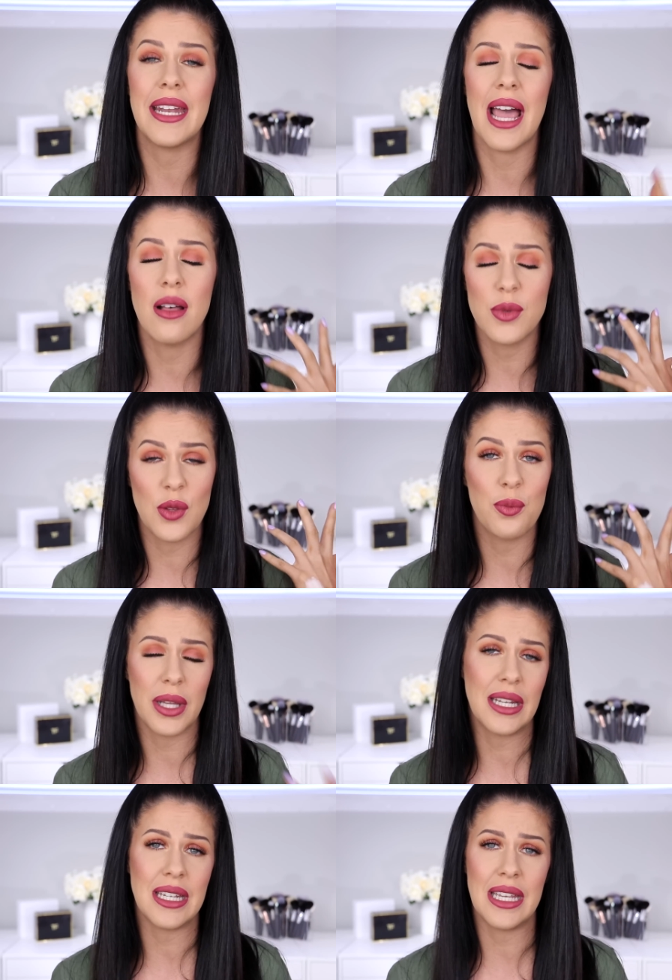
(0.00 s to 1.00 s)
It helps with
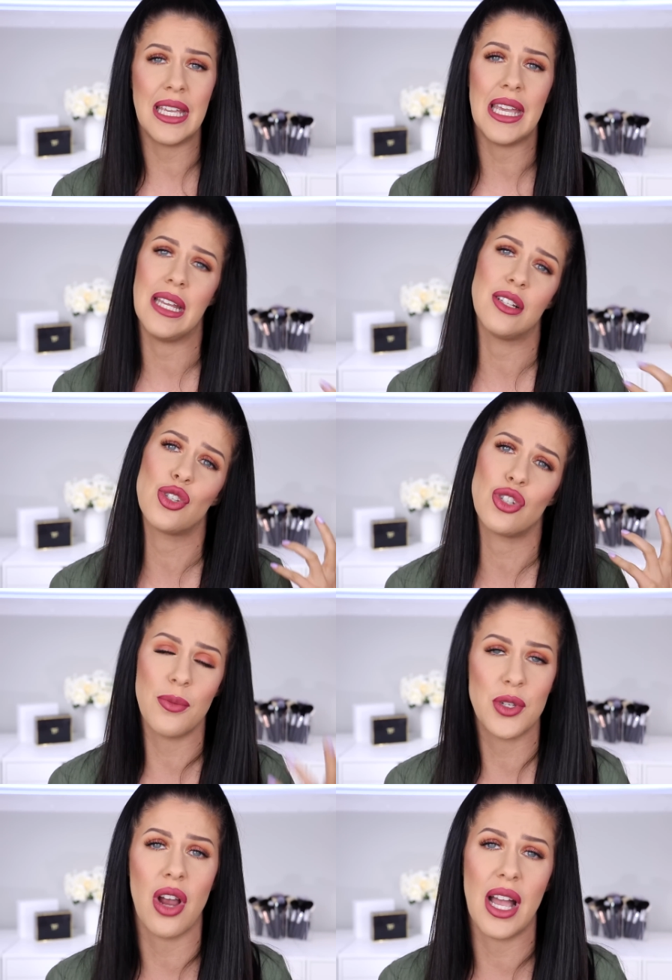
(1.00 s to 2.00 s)
blending. It
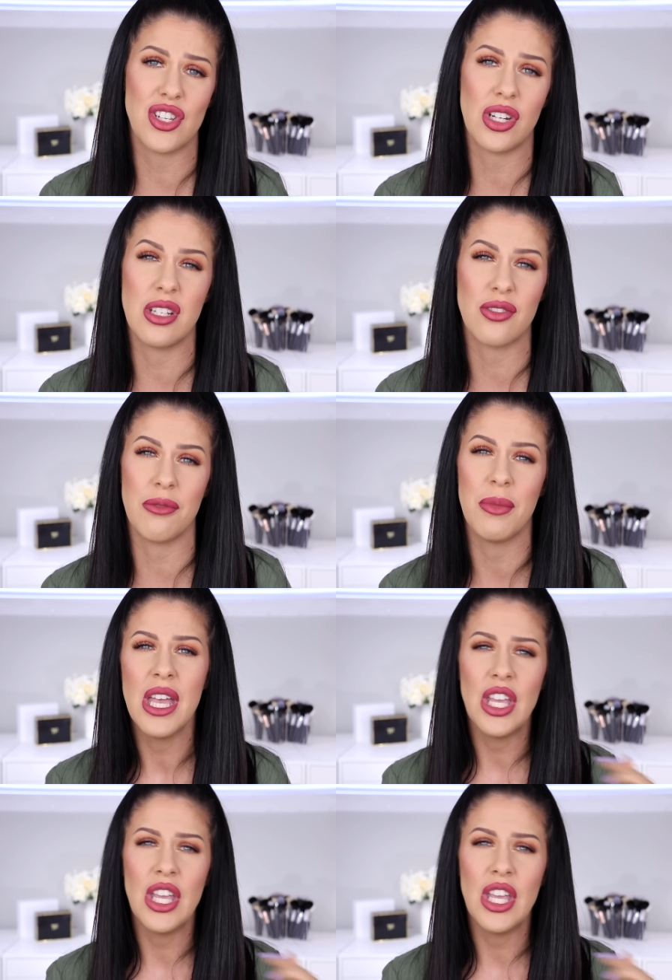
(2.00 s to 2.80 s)
stops your eyeshadows from,